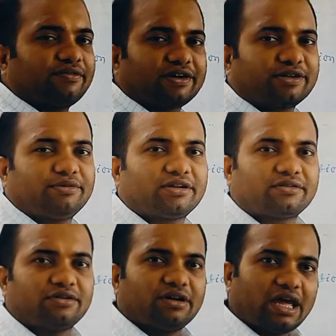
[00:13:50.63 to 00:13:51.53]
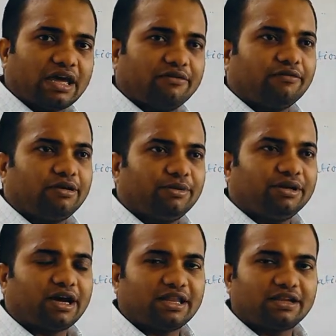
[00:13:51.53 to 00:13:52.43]
refractive error will
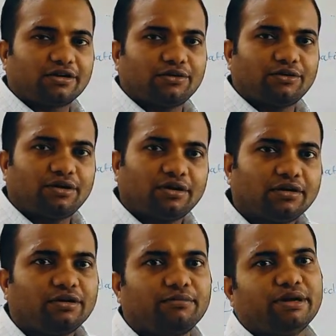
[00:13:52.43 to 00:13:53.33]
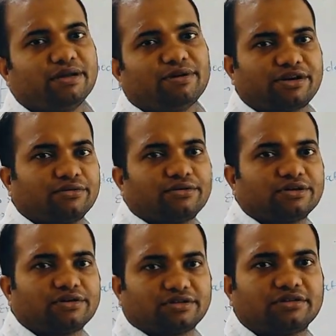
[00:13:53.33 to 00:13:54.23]
be either low or medium
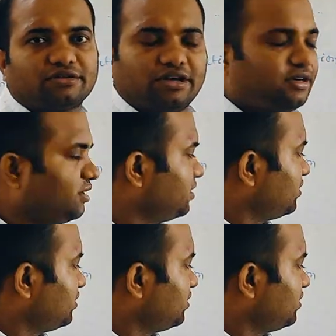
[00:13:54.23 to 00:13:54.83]
categories, right?